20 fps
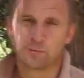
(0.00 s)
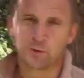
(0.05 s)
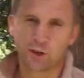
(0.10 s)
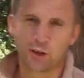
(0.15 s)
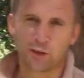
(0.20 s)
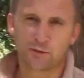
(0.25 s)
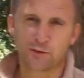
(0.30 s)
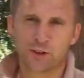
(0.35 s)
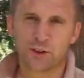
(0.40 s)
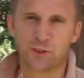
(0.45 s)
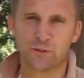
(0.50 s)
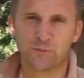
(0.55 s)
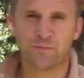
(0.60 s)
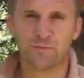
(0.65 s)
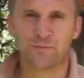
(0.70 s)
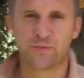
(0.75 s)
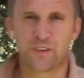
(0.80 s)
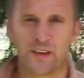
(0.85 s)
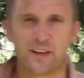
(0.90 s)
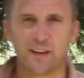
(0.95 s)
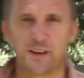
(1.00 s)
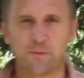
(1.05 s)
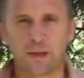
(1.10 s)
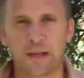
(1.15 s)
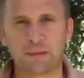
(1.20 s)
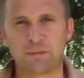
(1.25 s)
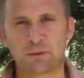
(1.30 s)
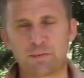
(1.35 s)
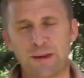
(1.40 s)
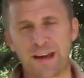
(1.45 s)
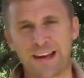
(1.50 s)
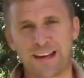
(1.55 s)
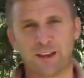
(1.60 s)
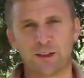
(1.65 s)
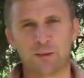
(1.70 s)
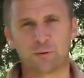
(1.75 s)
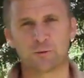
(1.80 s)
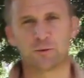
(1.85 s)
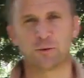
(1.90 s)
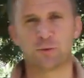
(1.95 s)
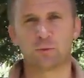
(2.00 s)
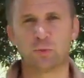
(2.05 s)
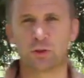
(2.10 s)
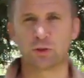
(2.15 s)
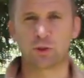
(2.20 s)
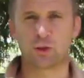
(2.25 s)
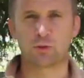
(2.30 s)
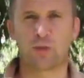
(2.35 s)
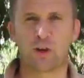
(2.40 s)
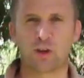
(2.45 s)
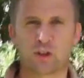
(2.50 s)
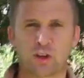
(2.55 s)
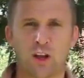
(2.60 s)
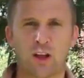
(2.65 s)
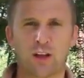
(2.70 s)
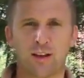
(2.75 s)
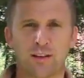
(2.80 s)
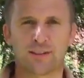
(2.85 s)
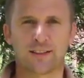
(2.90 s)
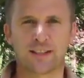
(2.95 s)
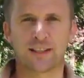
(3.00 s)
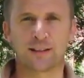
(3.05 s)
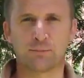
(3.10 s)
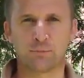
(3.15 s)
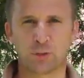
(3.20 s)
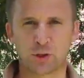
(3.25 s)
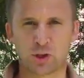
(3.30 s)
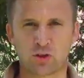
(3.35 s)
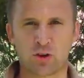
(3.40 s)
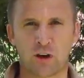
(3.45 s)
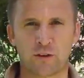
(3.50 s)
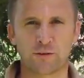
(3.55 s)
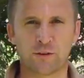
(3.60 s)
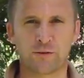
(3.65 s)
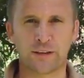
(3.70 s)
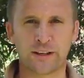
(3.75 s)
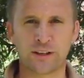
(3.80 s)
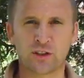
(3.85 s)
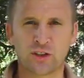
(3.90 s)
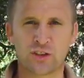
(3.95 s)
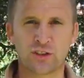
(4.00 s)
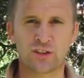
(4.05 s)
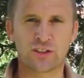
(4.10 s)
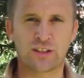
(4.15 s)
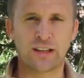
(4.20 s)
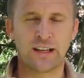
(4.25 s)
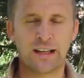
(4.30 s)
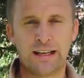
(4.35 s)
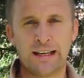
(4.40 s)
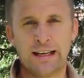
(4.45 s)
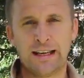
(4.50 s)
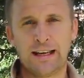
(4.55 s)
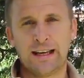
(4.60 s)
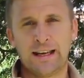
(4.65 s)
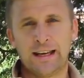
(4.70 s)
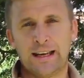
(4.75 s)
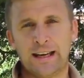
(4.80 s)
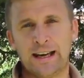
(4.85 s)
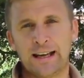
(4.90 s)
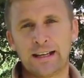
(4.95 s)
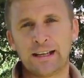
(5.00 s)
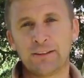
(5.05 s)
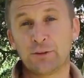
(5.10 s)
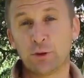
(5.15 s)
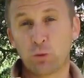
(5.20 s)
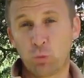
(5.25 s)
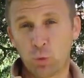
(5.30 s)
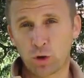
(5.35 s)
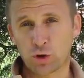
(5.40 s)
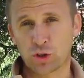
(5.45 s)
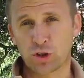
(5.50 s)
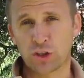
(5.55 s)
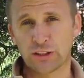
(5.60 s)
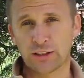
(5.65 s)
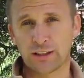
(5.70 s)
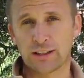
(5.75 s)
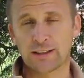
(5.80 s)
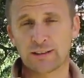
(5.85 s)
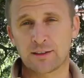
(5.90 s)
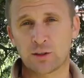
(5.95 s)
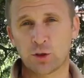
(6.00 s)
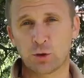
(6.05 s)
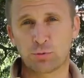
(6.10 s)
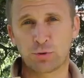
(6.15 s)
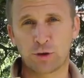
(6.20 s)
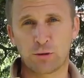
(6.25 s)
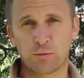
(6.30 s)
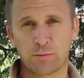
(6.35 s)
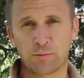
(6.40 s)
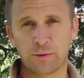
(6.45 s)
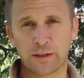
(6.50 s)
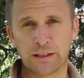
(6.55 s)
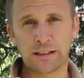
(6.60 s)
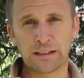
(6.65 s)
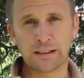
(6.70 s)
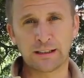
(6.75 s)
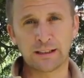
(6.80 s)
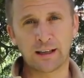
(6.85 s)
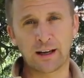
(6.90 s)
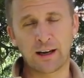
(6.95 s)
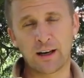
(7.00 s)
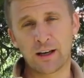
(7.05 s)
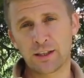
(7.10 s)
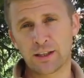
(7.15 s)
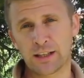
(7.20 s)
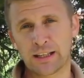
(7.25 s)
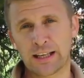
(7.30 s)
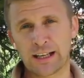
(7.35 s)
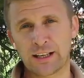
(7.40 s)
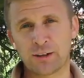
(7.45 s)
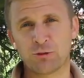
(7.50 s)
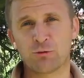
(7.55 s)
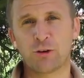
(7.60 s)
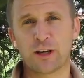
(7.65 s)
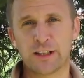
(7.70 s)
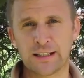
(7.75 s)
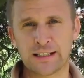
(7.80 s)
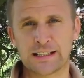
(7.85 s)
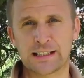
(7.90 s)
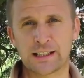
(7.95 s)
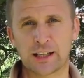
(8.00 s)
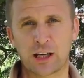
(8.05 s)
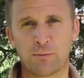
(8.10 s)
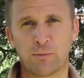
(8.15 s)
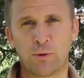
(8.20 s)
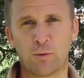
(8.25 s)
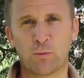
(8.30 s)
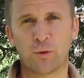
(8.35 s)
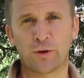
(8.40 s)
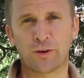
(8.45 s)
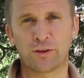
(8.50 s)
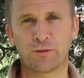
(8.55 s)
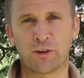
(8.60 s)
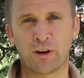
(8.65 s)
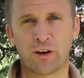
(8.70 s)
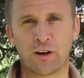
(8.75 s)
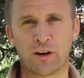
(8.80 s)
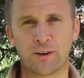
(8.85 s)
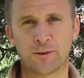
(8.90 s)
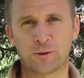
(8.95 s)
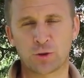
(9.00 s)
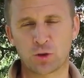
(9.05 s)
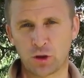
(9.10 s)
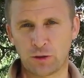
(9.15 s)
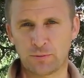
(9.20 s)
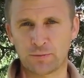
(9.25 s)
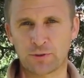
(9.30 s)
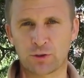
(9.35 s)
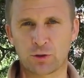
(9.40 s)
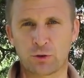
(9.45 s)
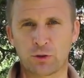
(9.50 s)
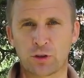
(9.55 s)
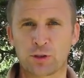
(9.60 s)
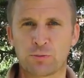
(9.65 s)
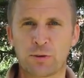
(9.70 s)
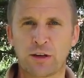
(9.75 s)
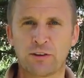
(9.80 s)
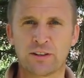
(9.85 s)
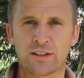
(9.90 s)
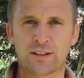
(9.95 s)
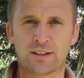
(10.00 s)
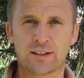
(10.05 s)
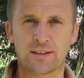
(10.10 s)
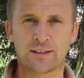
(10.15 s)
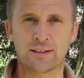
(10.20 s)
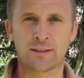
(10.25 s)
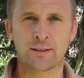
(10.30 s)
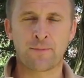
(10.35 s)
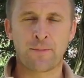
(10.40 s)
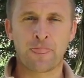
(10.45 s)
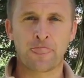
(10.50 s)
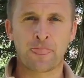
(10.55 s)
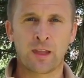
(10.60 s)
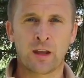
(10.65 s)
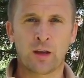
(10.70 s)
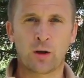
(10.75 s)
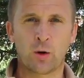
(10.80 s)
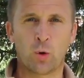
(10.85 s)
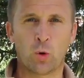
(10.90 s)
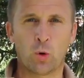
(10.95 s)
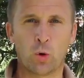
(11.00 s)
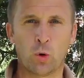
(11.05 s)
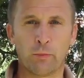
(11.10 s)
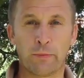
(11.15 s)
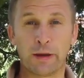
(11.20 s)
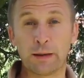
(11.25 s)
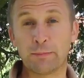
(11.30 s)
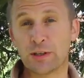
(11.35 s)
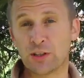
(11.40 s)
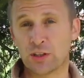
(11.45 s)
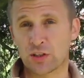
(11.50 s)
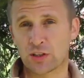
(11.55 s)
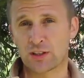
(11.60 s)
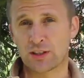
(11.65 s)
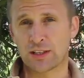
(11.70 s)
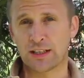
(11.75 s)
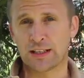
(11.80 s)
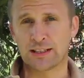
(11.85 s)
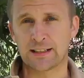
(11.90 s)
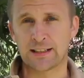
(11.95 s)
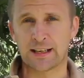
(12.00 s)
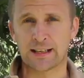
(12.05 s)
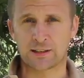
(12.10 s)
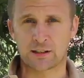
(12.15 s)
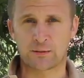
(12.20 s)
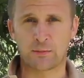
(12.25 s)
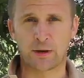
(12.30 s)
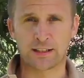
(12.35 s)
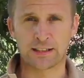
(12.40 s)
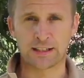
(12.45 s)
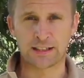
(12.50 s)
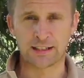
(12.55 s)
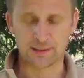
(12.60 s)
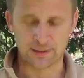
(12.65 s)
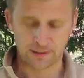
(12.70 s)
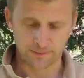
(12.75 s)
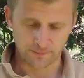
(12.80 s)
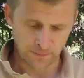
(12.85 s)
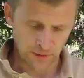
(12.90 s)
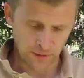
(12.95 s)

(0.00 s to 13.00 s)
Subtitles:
good afternoon. My name is Matt Hill from Wiltshire Martial Arts and Bushcraft Adventures, and if you're watching this you're probably either getting ready to come on one of our trips or experiences, or maybe just here to get some ideas.